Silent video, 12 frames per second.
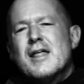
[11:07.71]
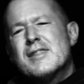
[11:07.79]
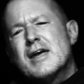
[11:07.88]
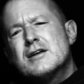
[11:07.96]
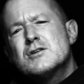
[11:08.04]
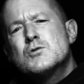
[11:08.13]

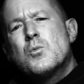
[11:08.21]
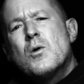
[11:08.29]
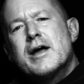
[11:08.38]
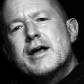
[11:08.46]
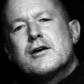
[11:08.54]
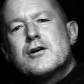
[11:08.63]
That is
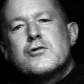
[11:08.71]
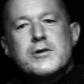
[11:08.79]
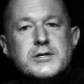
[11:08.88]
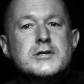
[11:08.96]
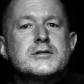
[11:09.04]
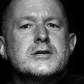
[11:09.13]
why
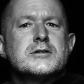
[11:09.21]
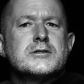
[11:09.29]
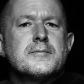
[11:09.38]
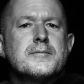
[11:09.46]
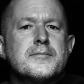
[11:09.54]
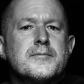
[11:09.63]

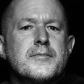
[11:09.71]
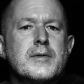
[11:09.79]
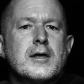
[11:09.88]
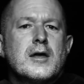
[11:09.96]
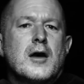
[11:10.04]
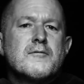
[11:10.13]
criticism
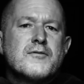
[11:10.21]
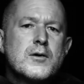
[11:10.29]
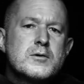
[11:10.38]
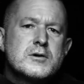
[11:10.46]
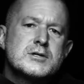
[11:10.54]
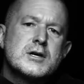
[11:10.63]
and
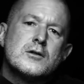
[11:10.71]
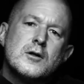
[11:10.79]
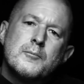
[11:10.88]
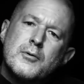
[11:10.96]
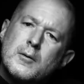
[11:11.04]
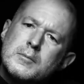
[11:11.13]
focusing on
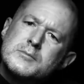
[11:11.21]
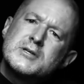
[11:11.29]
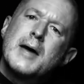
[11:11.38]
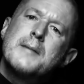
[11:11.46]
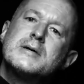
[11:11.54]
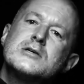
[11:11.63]
the problems
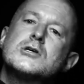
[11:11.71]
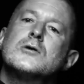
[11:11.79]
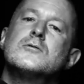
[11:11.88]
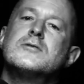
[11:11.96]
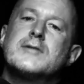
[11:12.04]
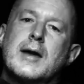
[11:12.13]
can be
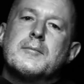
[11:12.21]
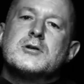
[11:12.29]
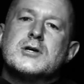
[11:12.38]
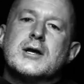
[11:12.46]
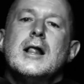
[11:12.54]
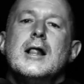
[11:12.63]
so
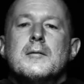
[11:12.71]
damaging,